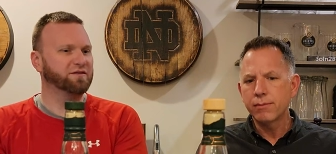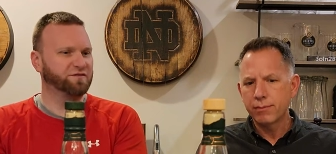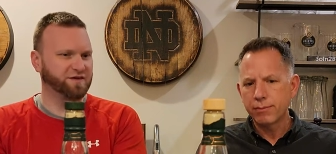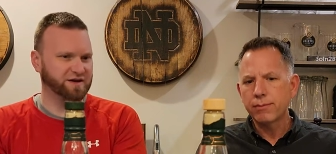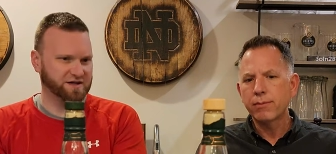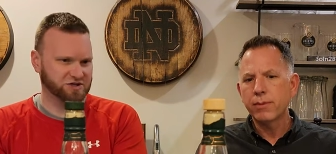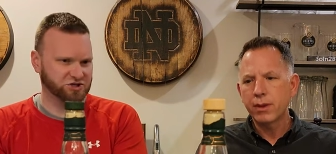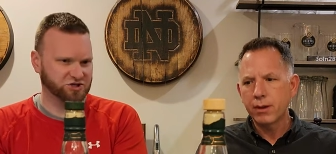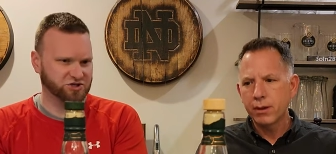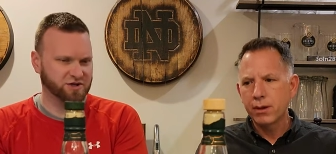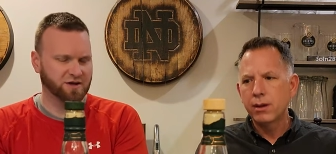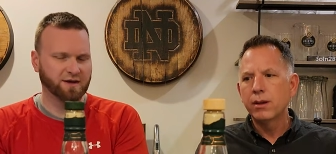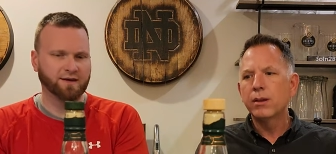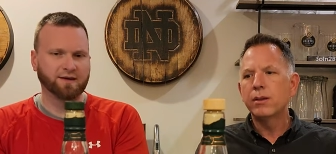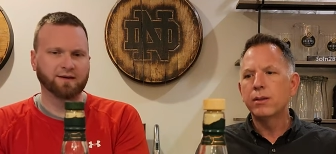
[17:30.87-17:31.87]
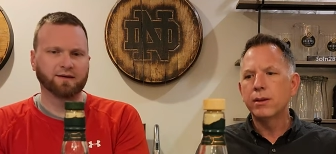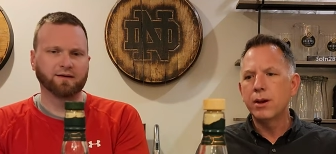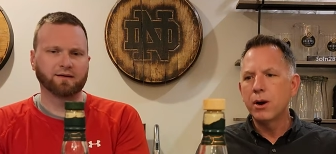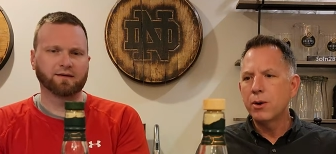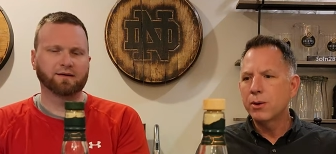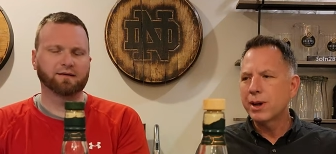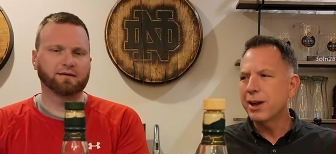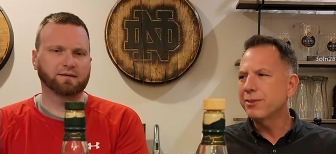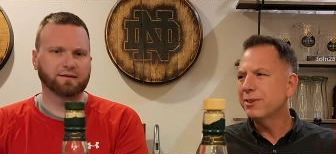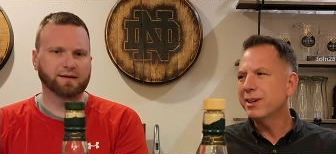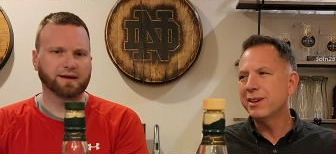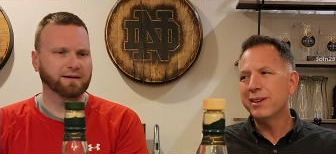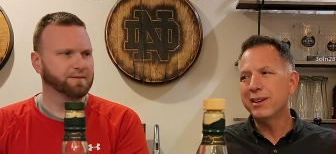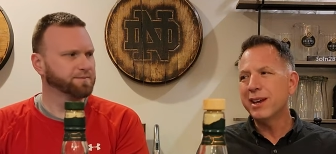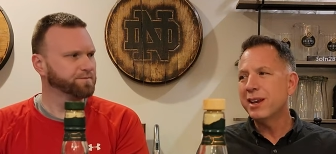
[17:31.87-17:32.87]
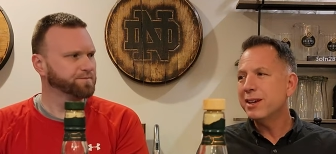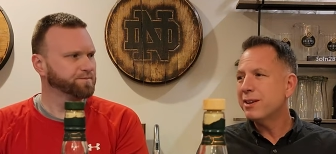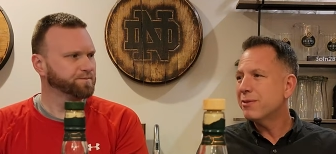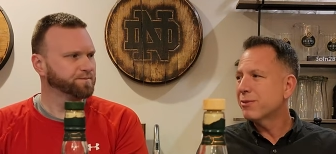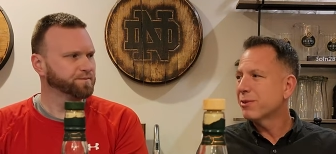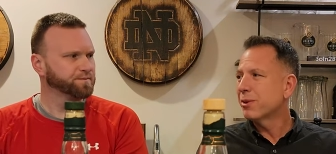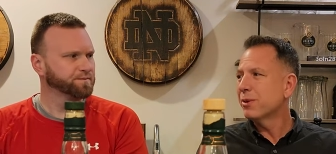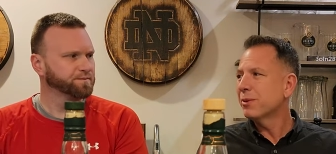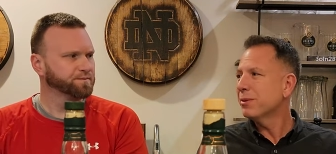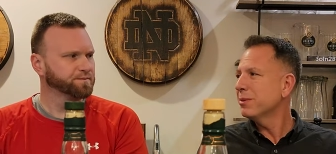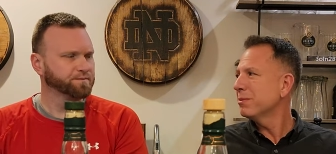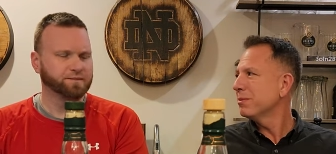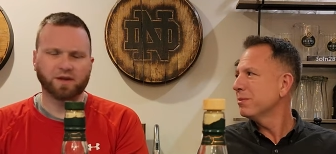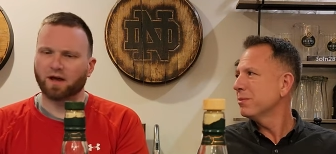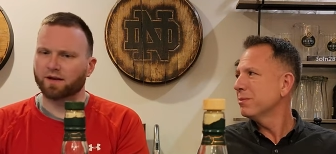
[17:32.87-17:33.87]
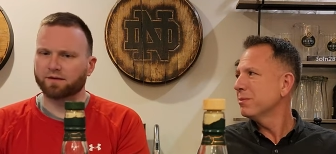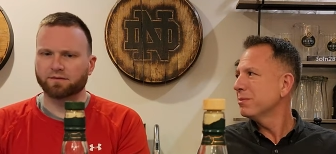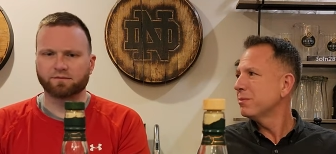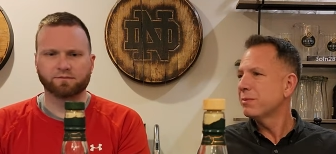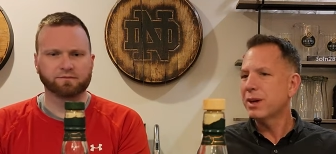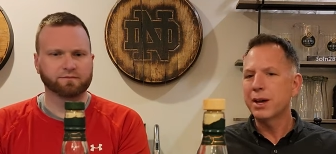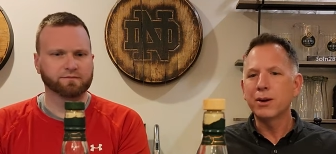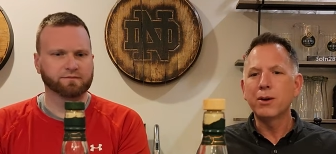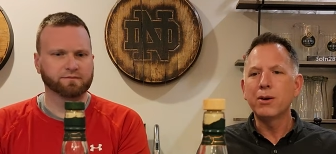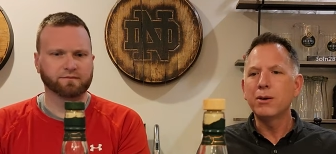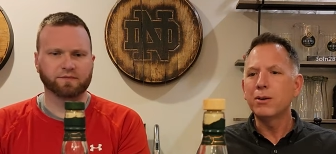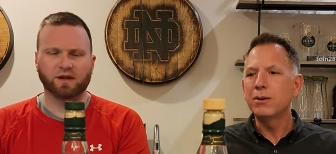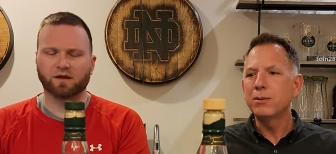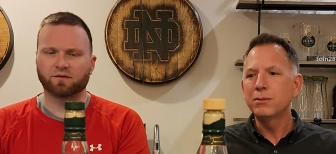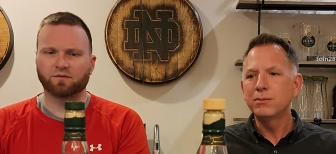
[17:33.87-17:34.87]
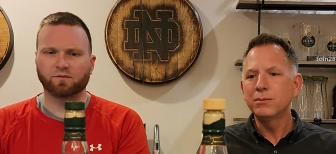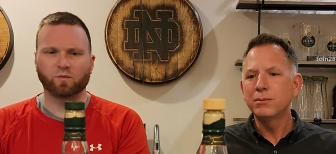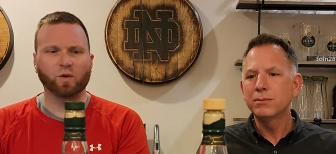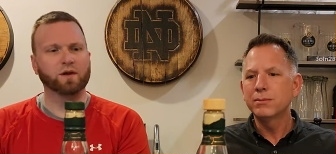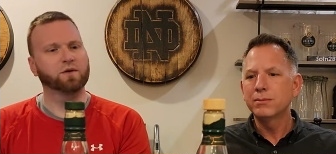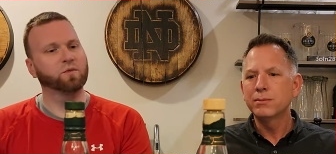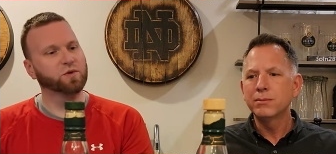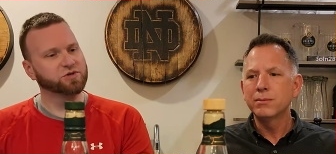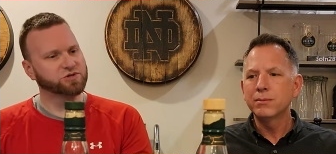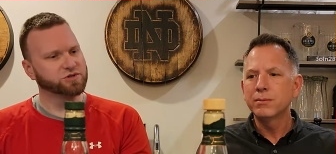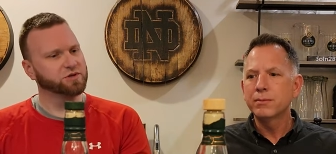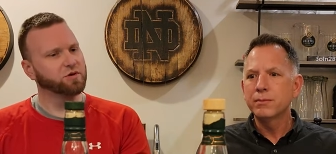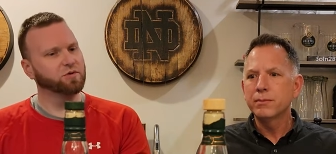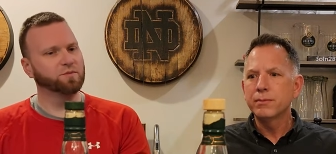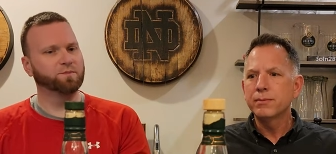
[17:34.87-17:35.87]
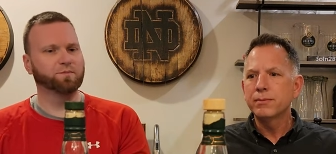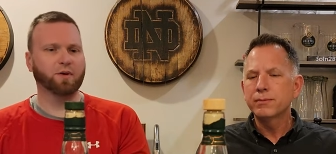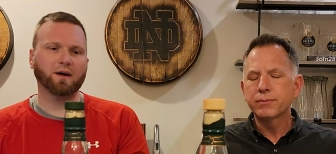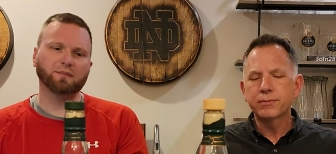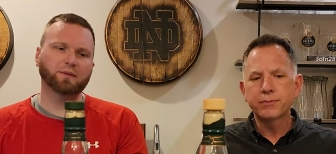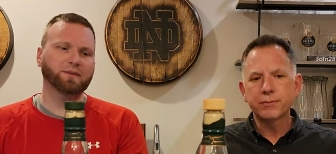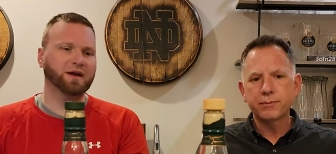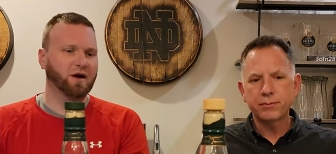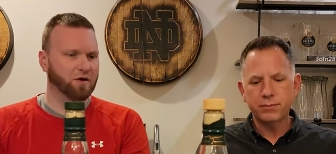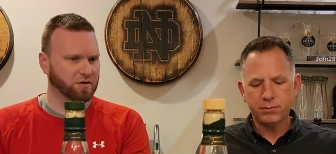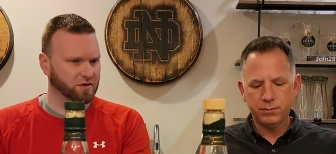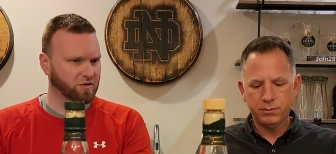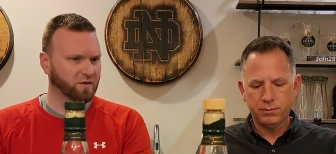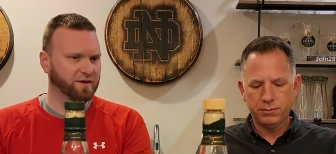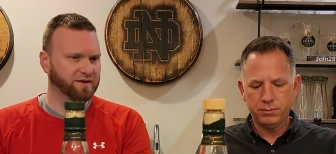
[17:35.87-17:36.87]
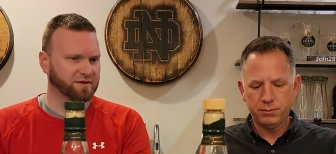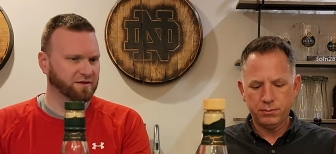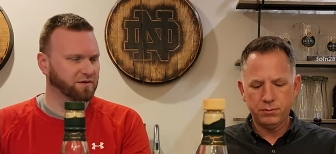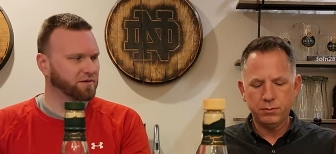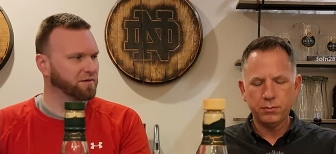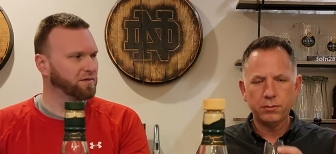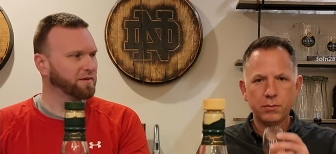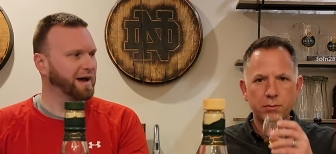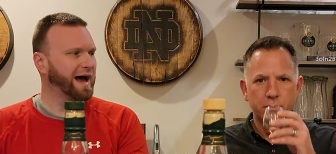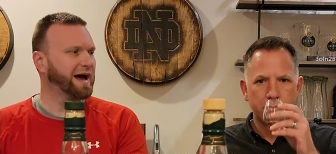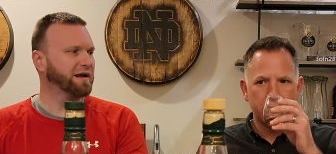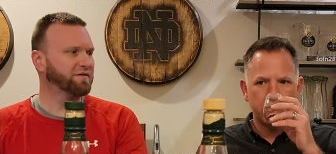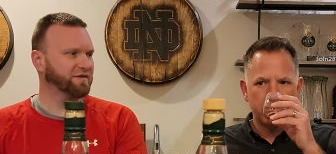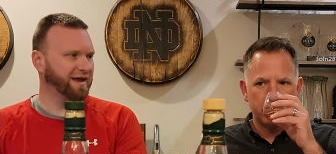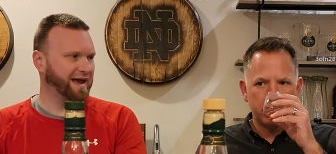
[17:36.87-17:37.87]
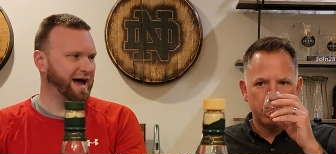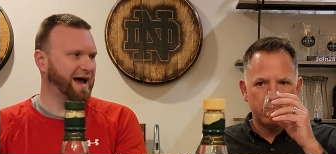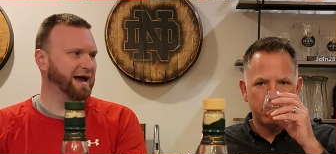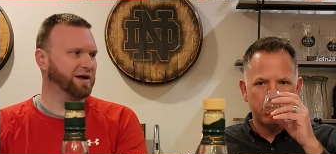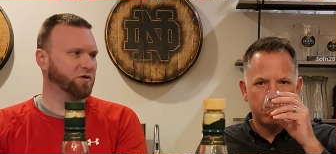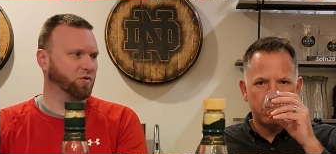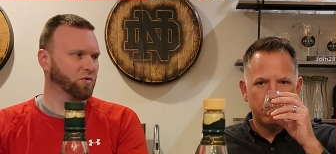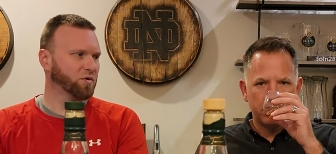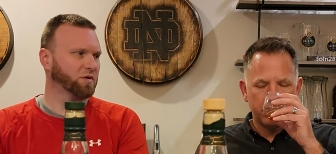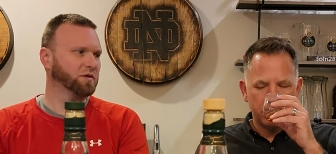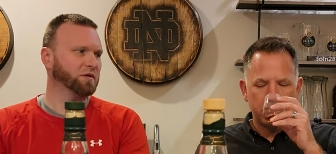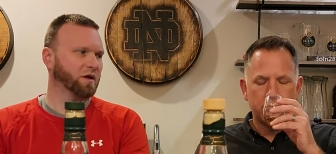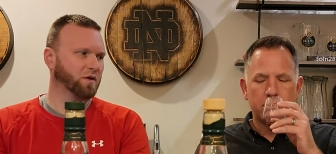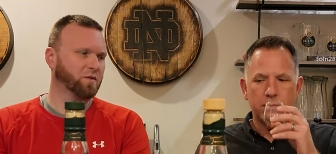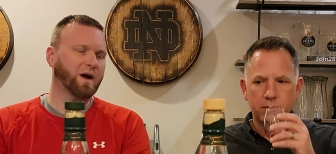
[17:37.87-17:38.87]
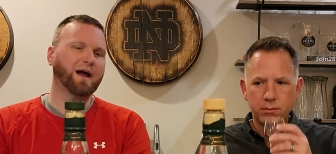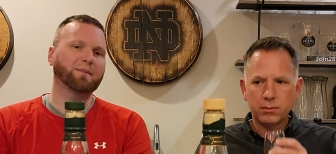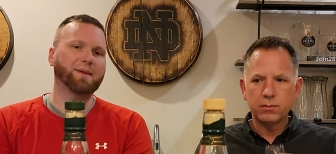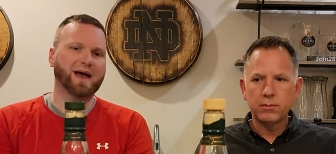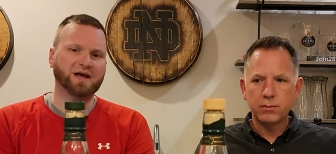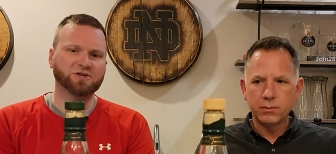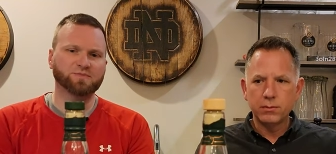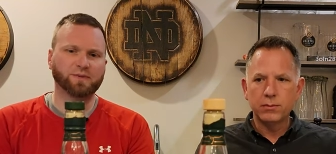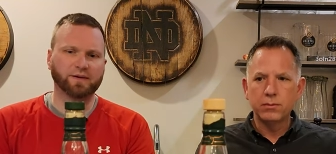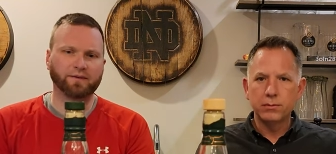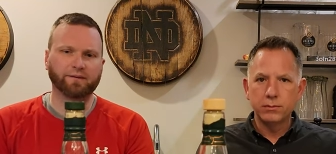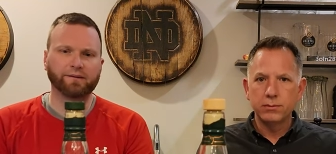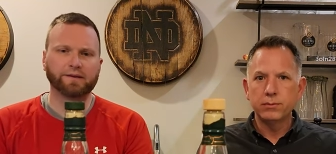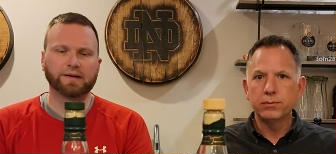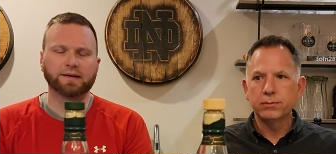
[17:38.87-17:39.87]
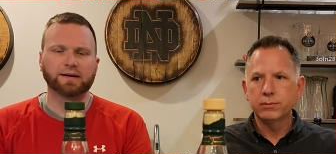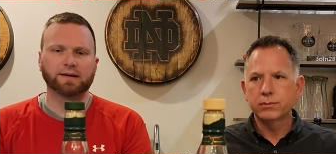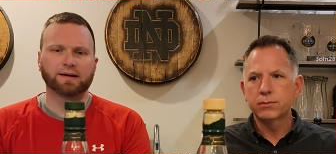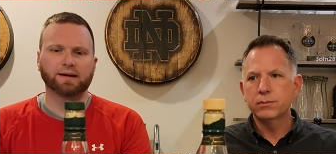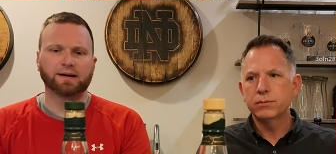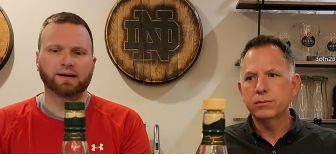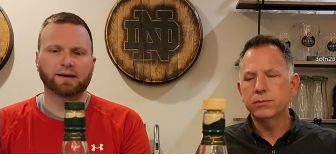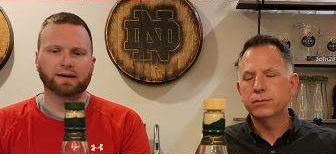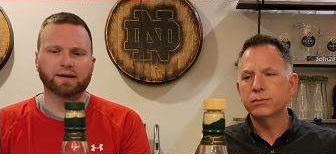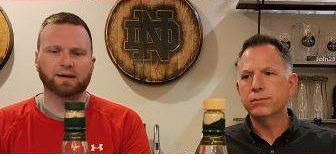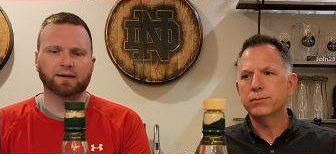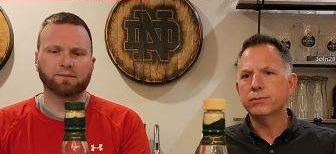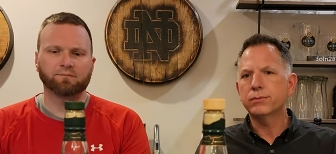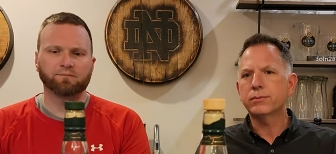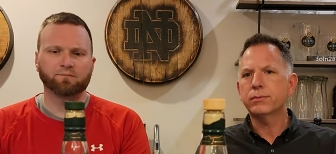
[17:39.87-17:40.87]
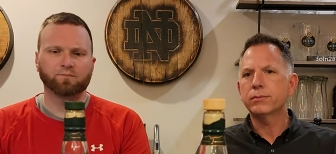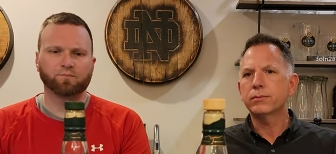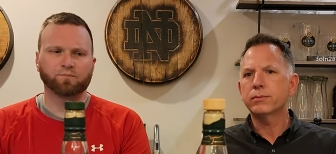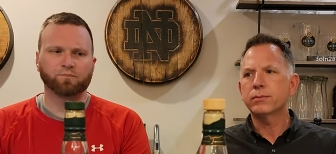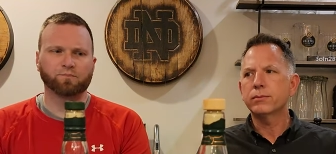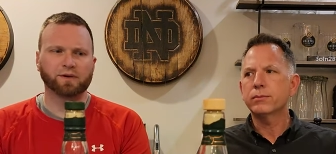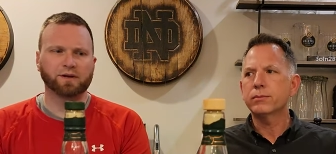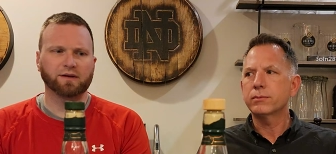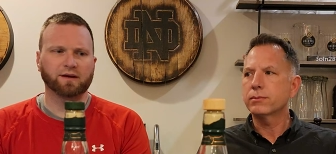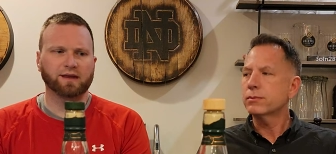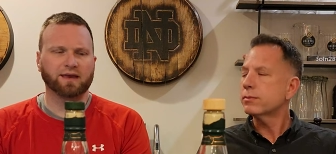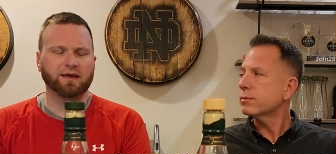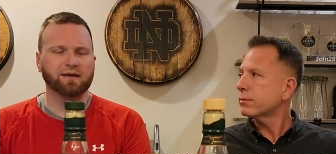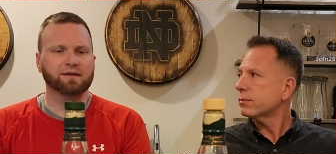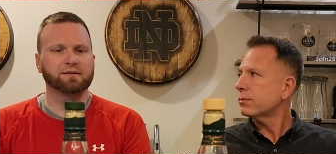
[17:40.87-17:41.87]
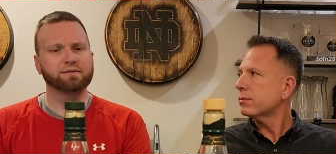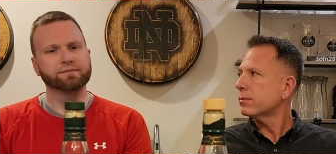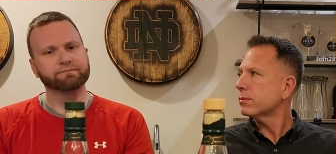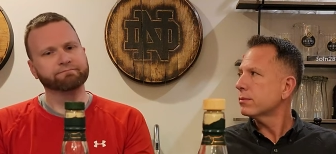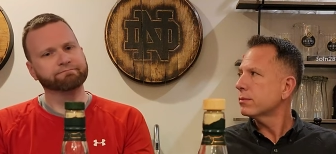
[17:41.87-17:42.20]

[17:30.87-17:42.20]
Speaker 1: finish. The oak. I don't get yeah. any fruit. None. At all. None. What? Which you probably aren't going to out of a high corn, low rye mash mm -hmm. bill. Um, but again,